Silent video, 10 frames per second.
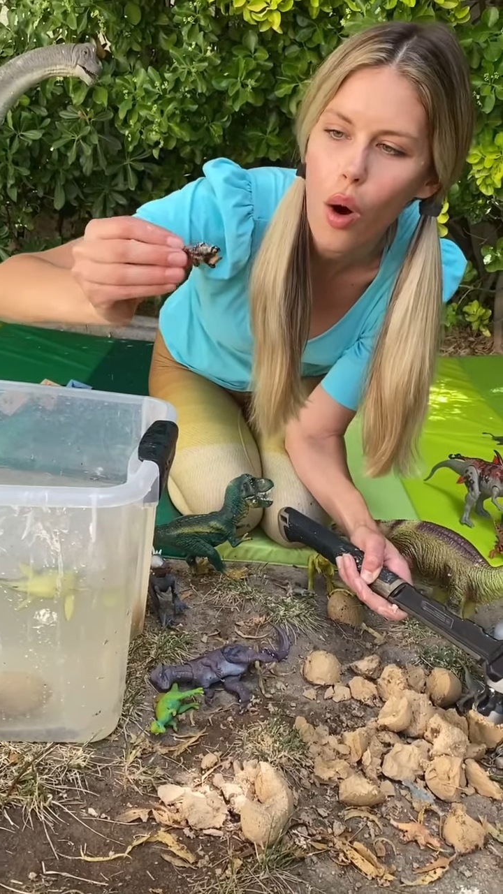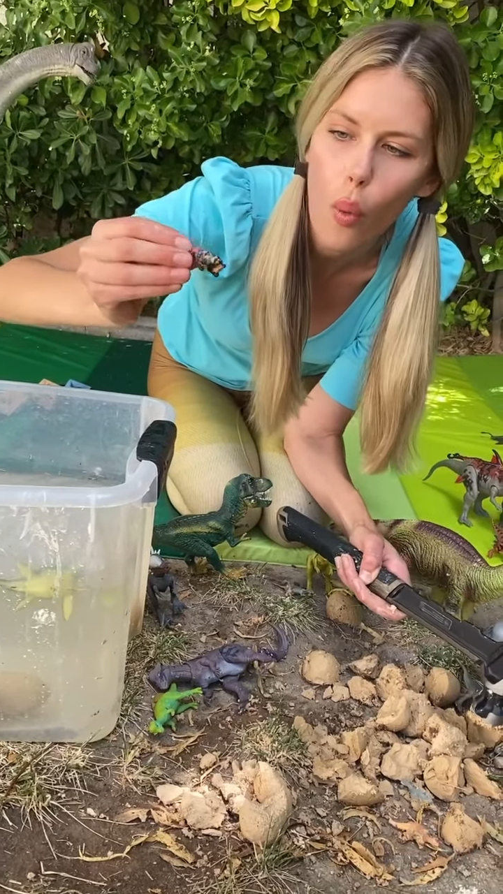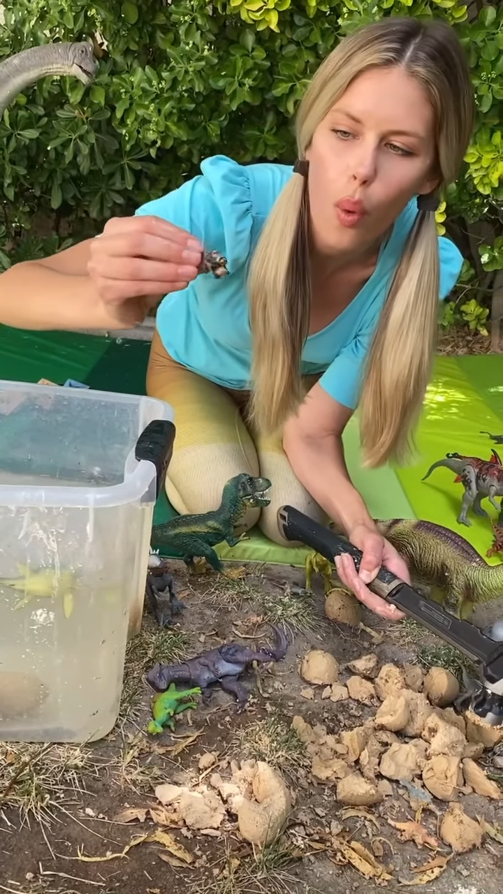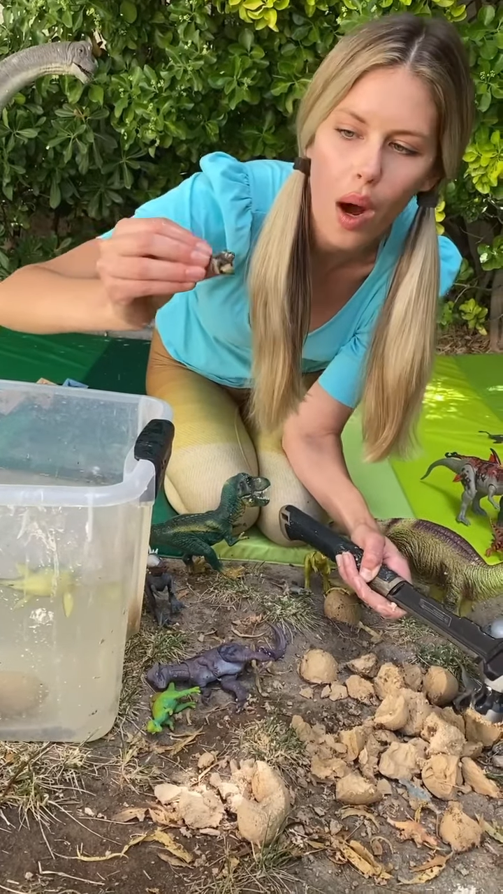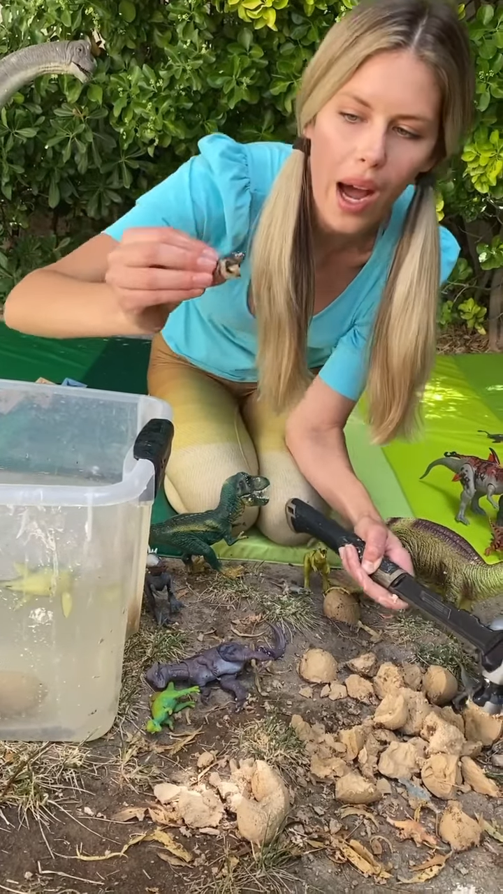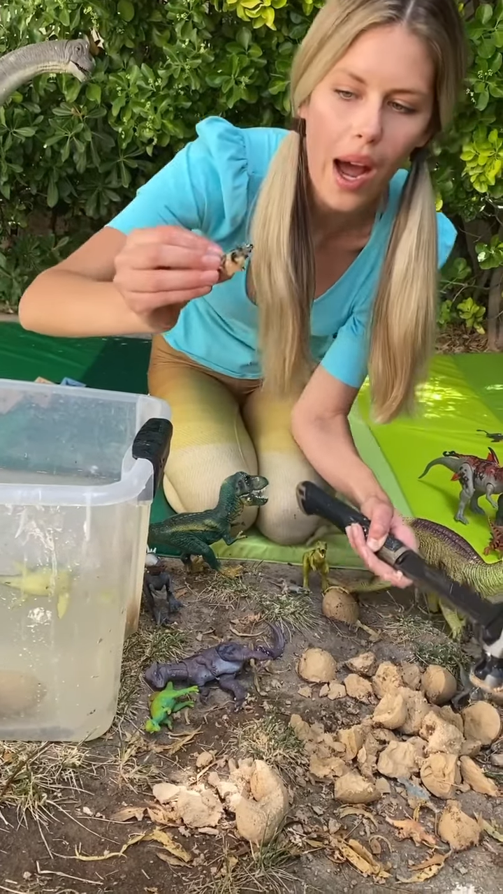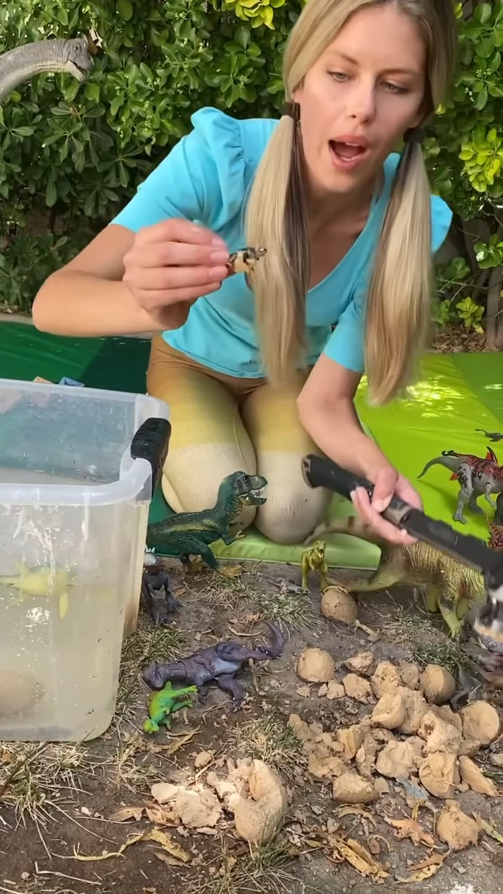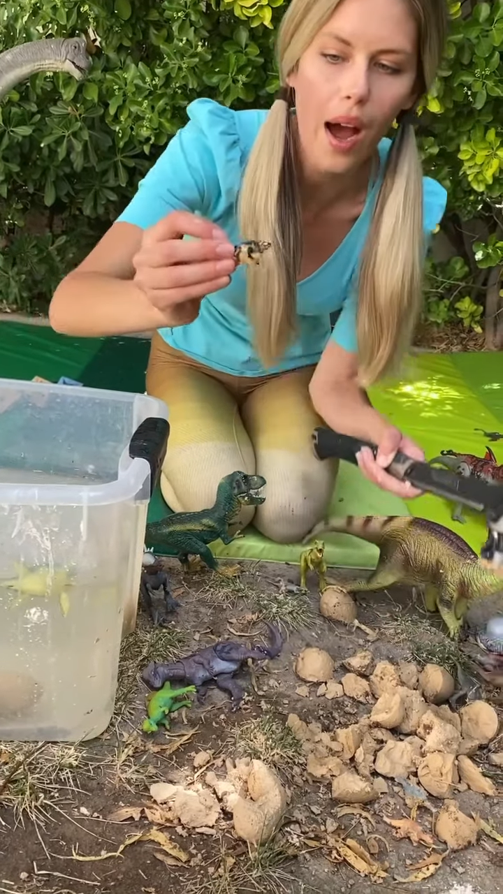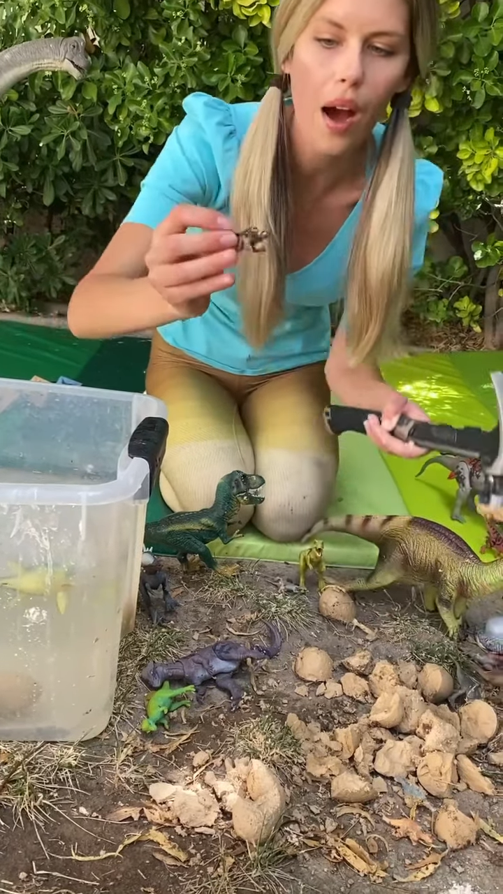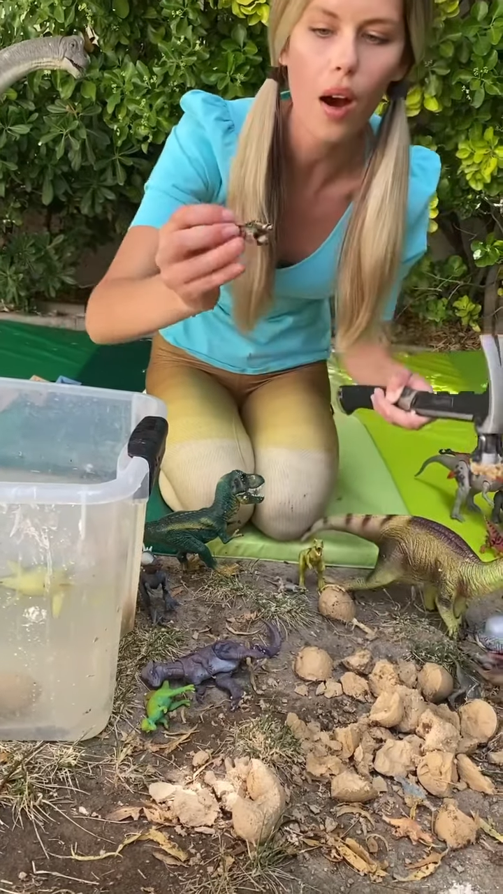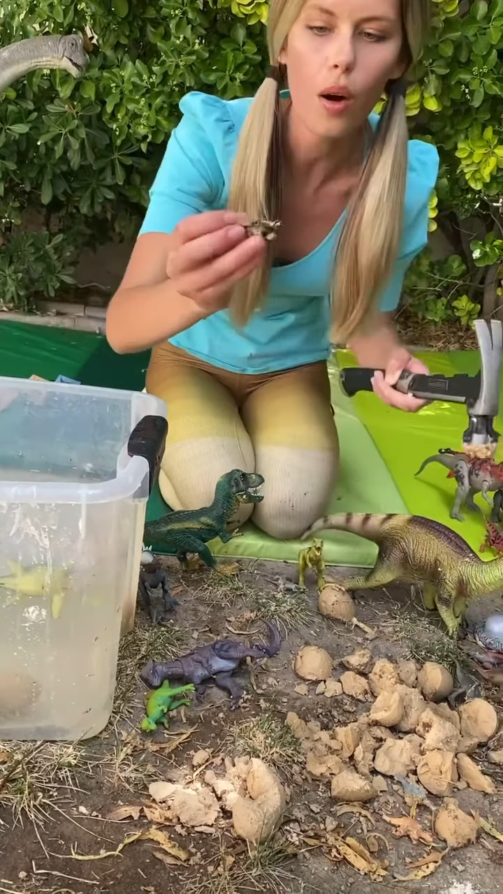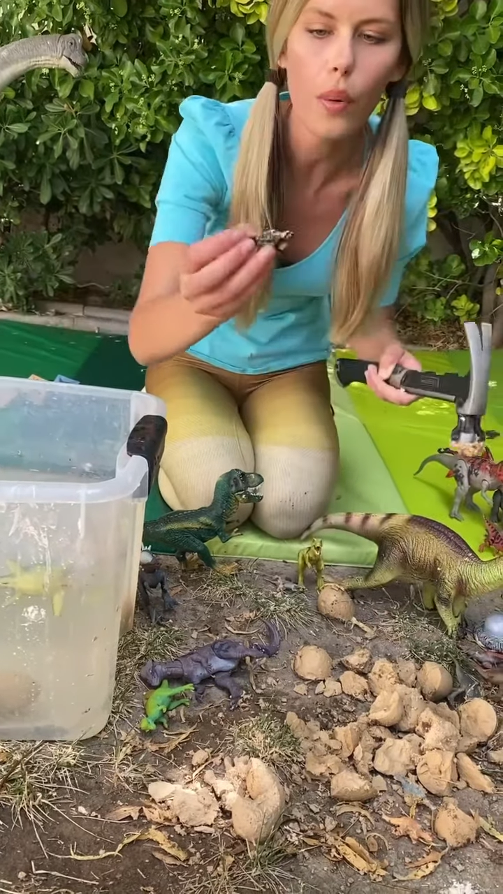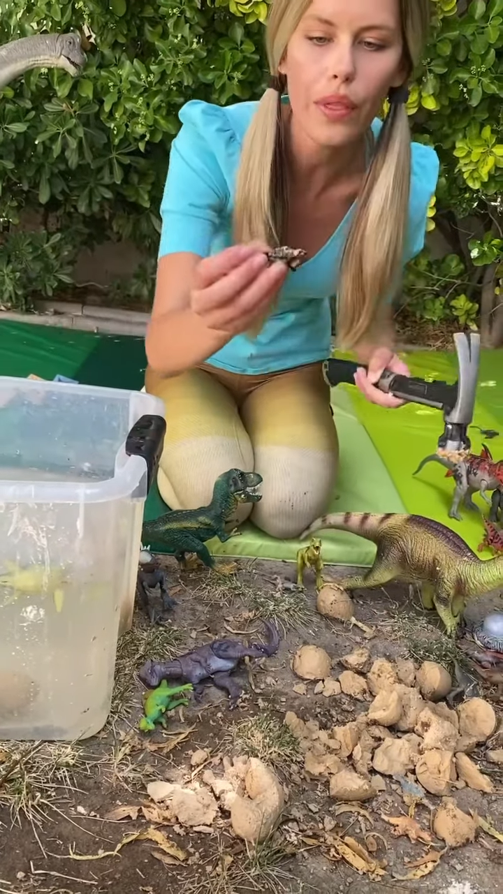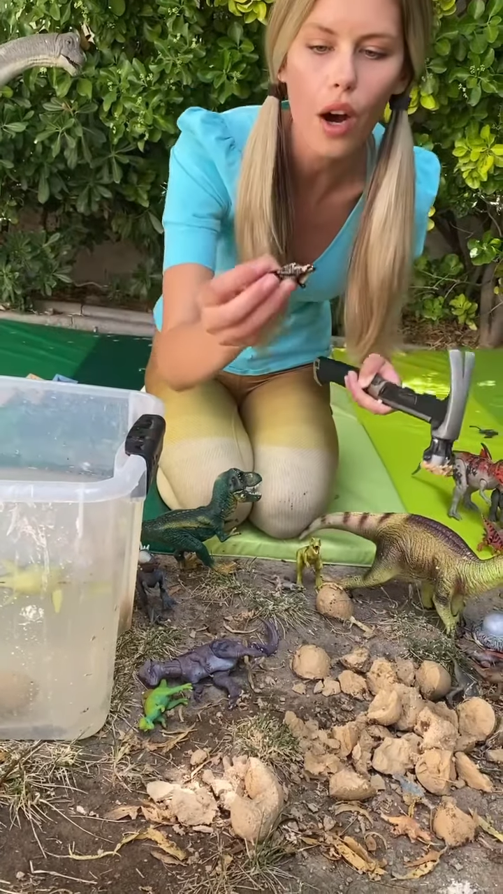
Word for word: Wow, with